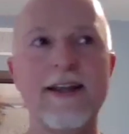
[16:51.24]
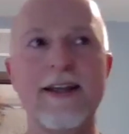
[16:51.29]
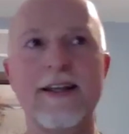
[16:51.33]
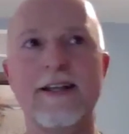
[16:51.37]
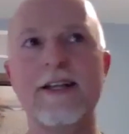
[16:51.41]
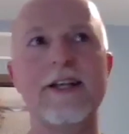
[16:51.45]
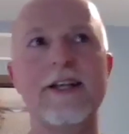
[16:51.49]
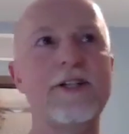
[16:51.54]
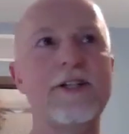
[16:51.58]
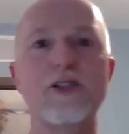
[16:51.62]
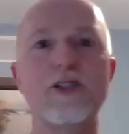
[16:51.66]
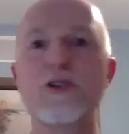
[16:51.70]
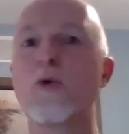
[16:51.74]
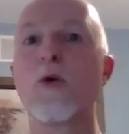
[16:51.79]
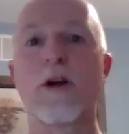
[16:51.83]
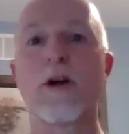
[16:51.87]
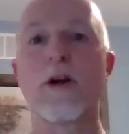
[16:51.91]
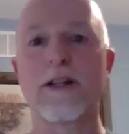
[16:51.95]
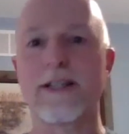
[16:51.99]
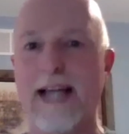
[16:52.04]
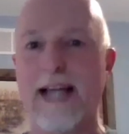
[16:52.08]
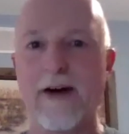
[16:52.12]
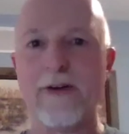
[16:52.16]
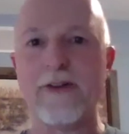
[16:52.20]
it just
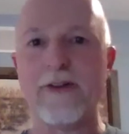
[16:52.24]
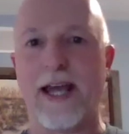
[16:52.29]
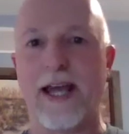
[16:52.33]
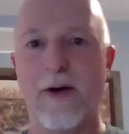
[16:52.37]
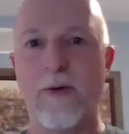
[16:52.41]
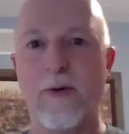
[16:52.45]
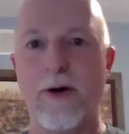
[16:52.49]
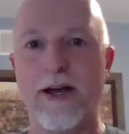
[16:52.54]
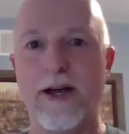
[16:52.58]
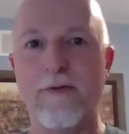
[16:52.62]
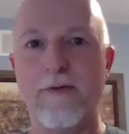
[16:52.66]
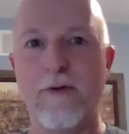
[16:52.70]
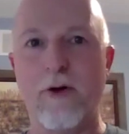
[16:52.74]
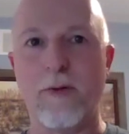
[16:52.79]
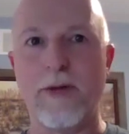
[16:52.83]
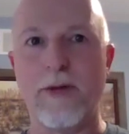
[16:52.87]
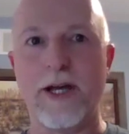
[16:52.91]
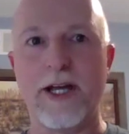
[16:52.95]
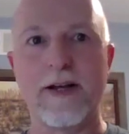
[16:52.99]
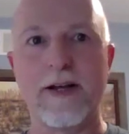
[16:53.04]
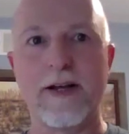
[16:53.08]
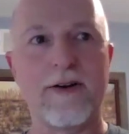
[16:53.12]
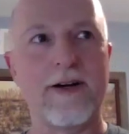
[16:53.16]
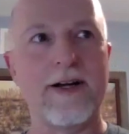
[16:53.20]
worked out that way for
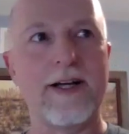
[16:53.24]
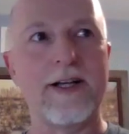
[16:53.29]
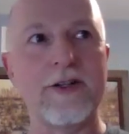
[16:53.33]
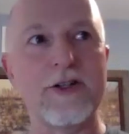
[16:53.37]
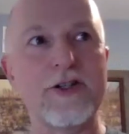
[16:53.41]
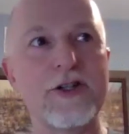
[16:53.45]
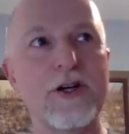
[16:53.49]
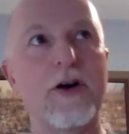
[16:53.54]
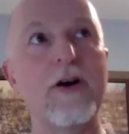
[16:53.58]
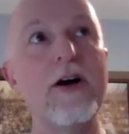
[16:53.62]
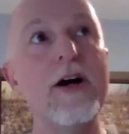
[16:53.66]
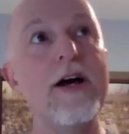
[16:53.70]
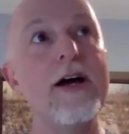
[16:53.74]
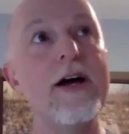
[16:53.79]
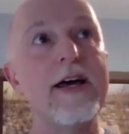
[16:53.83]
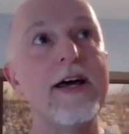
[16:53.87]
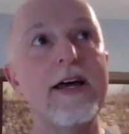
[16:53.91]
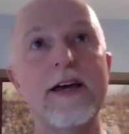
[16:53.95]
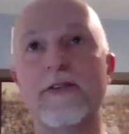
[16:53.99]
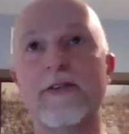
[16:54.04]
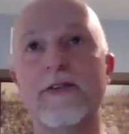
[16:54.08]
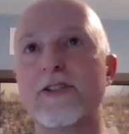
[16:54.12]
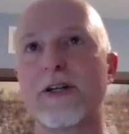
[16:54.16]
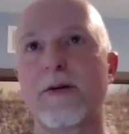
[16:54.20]
me, right? So
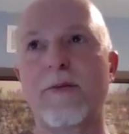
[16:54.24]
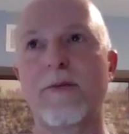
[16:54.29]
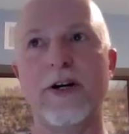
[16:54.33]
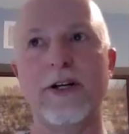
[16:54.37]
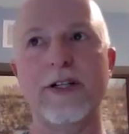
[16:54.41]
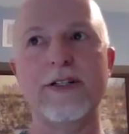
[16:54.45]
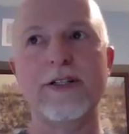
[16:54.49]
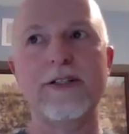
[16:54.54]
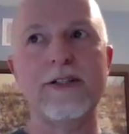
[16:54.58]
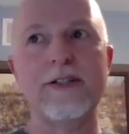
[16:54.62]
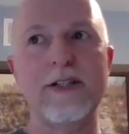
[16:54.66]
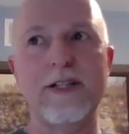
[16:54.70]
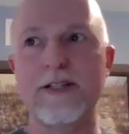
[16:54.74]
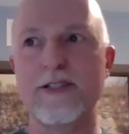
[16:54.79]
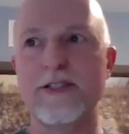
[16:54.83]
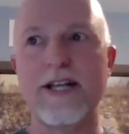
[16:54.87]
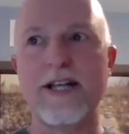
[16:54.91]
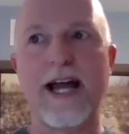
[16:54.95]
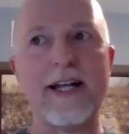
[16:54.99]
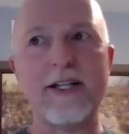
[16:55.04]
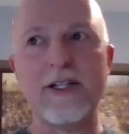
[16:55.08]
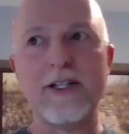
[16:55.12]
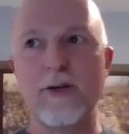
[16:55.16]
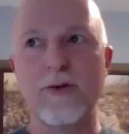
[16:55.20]
if someone is
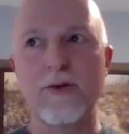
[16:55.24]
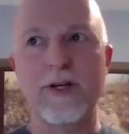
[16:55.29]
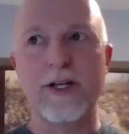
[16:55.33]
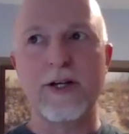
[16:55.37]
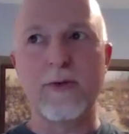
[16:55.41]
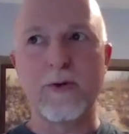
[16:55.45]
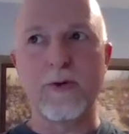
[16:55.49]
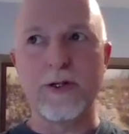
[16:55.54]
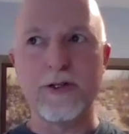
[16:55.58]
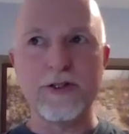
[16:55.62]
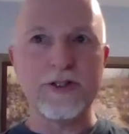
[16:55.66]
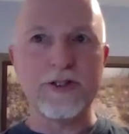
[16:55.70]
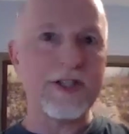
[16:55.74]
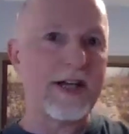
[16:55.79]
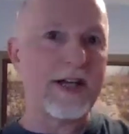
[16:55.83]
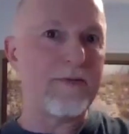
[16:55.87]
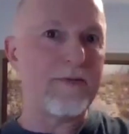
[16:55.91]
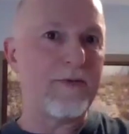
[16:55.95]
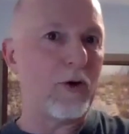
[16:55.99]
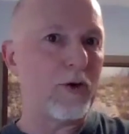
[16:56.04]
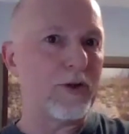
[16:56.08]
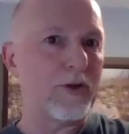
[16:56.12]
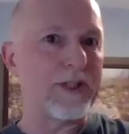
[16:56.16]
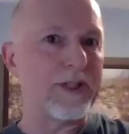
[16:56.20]
not doing real
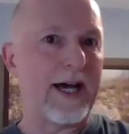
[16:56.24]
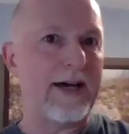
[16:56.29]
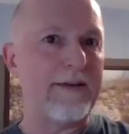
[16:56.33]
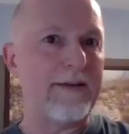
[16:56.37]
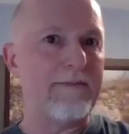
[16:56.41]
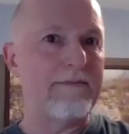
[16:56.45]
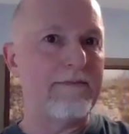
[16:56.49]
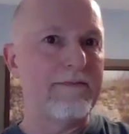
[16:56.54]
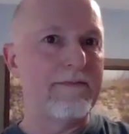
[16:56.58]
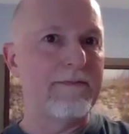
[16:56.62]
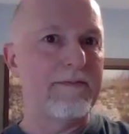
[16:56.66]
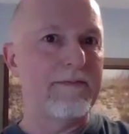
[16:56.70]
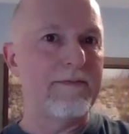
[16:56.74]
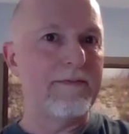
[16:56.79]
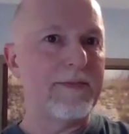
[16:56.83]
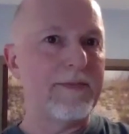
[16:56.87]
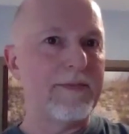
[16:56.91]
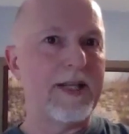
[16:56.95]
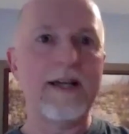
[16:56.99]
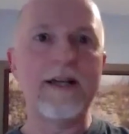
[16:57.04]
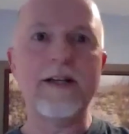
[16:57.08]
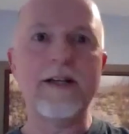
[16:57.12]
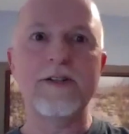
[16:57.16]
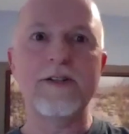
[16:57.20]
estate full time,
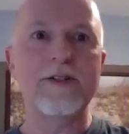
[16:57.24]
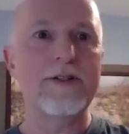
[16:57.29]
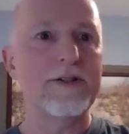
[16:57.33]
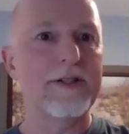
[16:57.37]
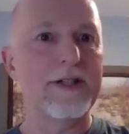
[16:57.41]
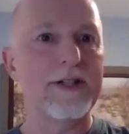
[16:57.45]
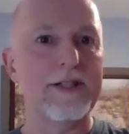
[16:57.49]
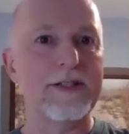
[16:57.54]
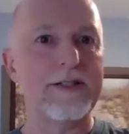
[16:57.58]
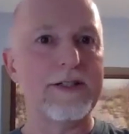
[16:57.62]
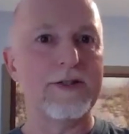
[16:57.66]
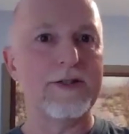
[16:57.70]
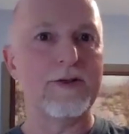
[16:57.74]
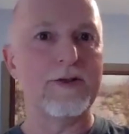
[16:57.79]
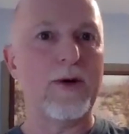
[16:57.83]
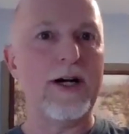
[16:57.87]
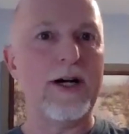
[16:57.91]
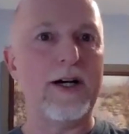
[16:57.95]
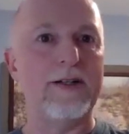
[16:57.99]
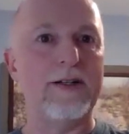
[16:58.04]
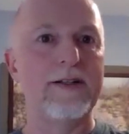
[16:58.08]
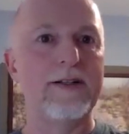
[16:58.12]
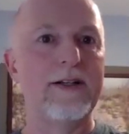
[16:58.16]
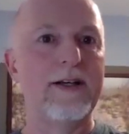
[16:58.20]
they could do this as
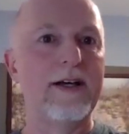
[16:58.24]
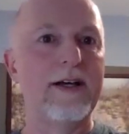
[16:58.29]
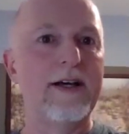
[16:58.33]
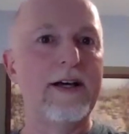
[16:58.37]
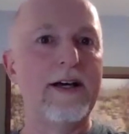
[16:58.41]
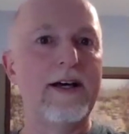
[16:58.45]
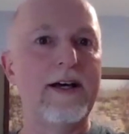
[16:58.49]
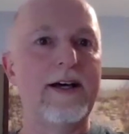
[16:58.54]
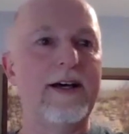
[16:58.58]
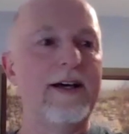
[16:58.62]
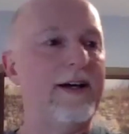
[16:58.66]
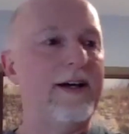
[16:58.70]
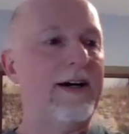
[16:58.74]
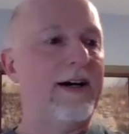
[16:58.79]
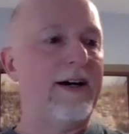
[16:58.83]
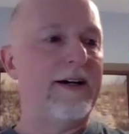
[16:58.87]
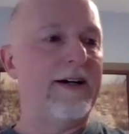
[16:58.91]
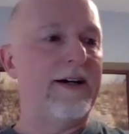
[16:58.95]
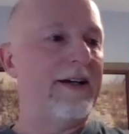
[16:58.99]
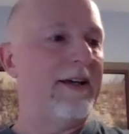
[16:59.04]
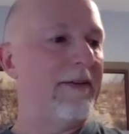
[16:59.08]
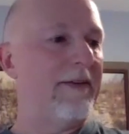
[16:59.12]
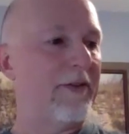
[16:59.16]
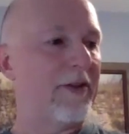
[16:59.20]
well.
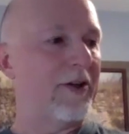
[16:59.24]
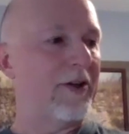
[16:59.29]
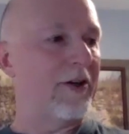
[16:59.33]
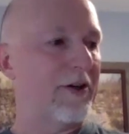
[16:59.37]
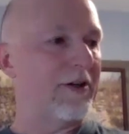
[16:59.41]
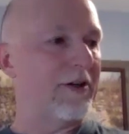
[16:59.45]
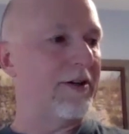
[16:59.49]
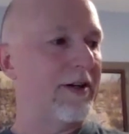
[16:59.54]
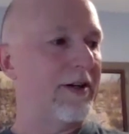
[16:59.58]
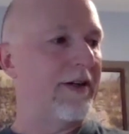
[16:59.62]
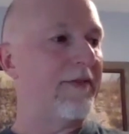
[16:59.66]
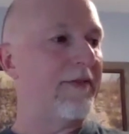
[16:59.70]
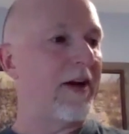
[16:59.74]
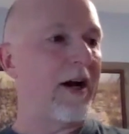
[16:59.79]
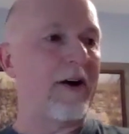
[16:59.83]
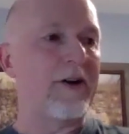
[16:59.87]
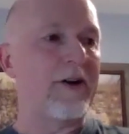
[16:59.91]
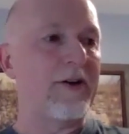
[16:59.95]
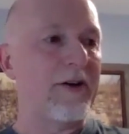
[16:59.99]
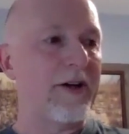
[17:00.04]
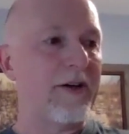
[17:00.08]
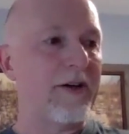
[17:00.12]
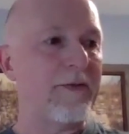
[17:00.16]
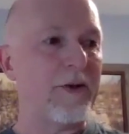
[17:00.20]
If they
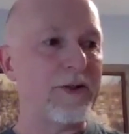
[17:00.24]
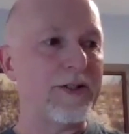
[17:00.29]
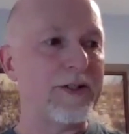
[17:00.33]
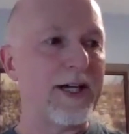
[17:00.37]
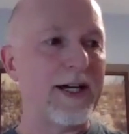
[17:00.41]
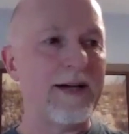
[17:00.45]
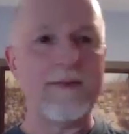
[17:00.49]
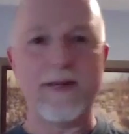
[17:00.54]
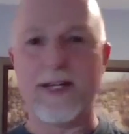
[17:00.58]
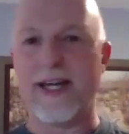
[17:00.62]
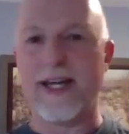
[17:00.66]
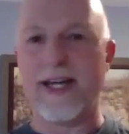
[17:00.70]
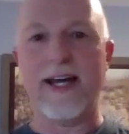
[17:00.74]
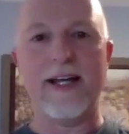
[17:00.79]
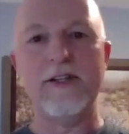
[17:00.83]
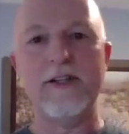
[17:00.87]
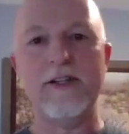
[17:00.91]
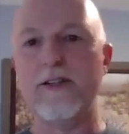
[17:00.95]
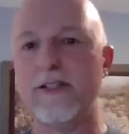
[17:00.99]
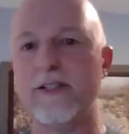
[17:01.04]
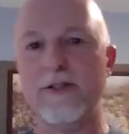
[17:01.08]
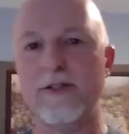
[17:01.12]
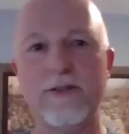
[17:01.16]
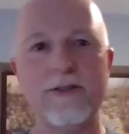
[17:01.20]
are doing it full time, again,
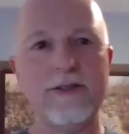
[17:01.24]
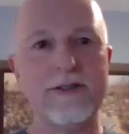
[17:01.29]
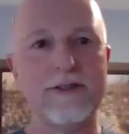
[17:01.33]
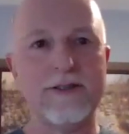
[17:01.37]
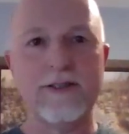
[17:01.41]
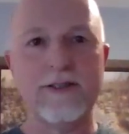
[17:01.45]
you can do